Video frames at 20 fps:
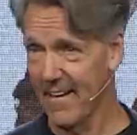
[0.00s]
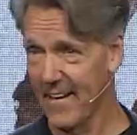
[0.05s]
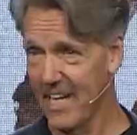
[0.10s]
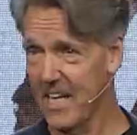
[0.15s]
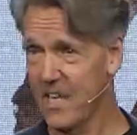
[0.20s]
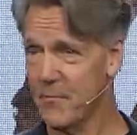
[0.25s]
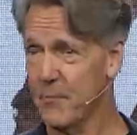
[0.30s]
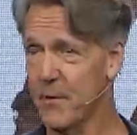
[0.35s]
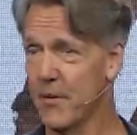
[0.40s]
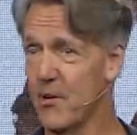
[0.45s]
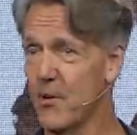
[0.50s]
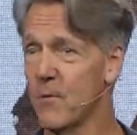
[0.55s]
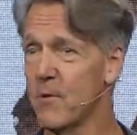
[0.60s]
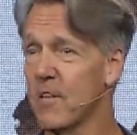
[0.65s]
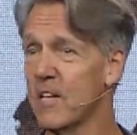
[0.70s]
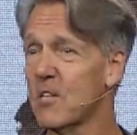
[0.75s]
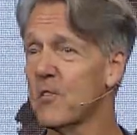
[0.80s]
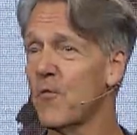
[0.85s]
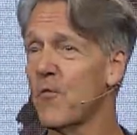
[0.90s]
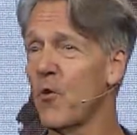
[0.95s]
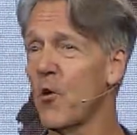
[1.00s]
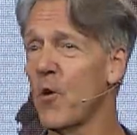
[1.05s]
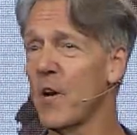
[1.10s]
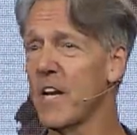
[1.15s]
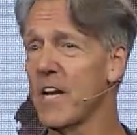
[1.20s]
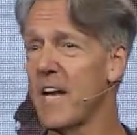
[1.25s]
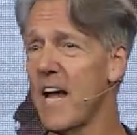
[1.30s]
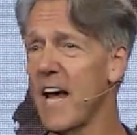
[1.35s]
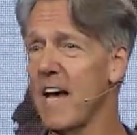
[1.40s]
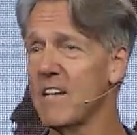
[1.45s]
He's been doing this
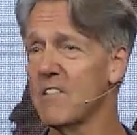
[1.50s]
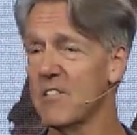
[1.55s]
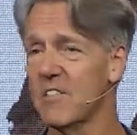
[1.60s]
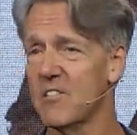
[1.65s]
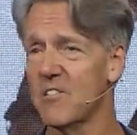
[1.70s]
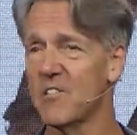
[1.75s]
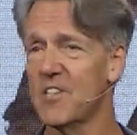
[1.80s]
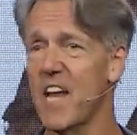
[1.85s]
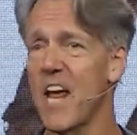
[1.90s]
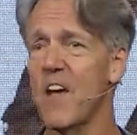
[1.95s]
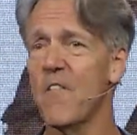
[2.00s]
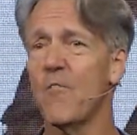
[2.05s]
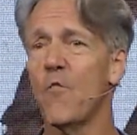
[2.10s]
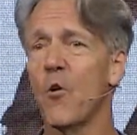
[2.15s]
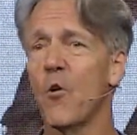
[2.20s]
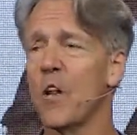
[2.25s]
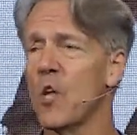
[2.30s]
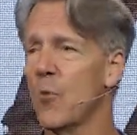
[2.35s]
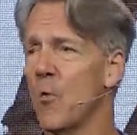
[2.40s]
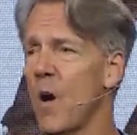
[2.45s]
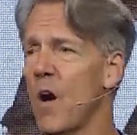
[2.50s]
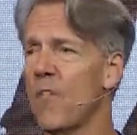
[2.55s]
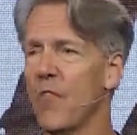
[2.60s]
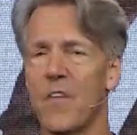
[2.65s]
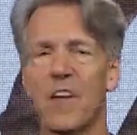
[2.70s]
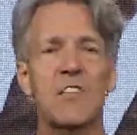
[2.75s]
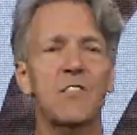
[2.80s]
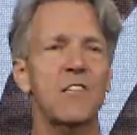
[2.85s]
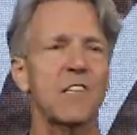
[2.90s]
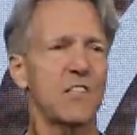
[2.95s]
40 days. This is day 41.
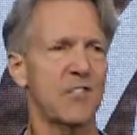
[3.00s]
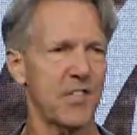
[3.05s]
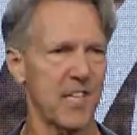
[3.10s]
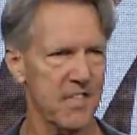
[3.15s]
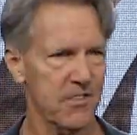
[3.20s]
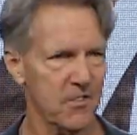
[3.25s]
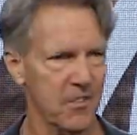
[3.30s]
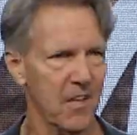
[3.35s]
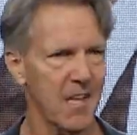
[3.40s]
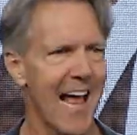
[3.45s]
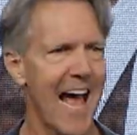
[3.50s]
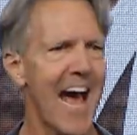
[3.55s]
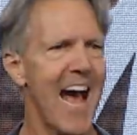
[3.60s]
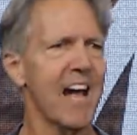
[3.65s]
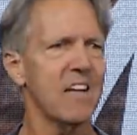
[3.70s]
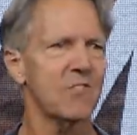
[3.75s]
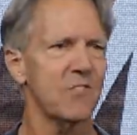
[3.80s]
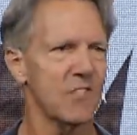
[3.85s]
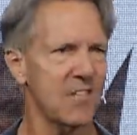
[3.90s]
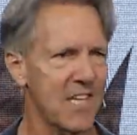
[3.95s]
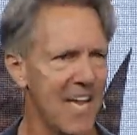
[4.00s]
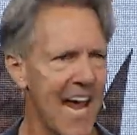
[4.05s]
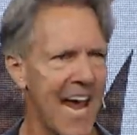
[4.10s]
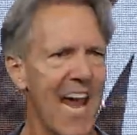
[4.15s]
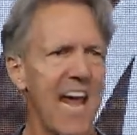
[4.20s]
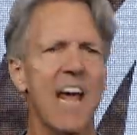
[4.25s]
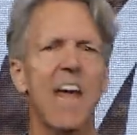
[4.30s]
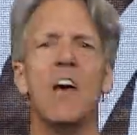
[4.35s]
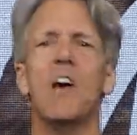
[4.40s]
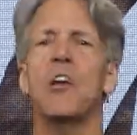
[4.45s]
This is his last
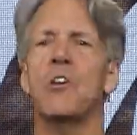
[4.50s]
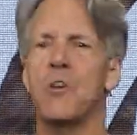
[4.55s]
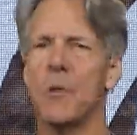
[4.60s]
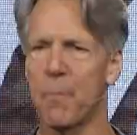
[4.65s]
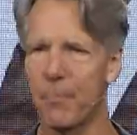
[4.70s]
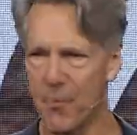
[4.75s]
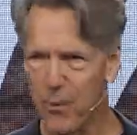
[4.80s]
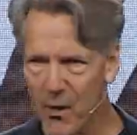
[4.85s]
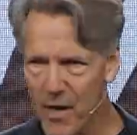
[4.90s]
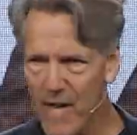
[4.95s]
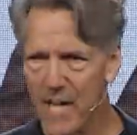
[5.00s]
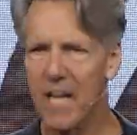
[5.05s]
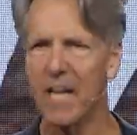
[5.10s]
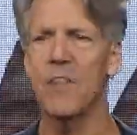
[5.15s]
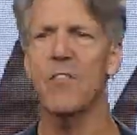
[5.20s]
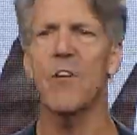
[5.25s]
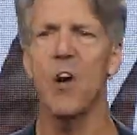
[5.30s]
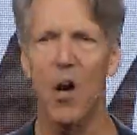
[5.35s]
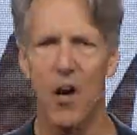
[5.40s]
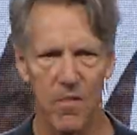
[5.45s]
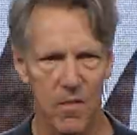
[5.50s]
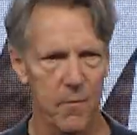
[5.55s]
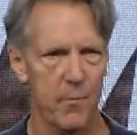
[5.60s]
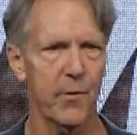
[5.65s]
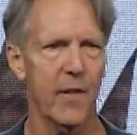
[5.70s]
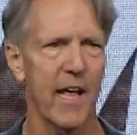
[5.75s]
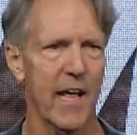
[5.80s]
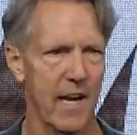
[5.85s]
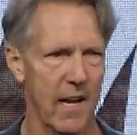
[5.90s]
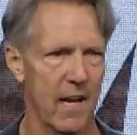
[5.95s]
day to breathe on the
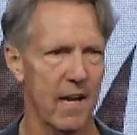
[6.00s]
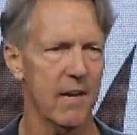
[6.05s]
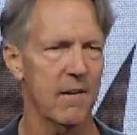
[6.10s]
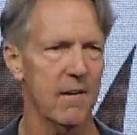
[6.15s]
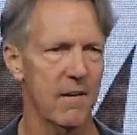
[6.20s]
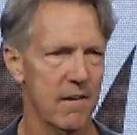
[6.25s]
planet.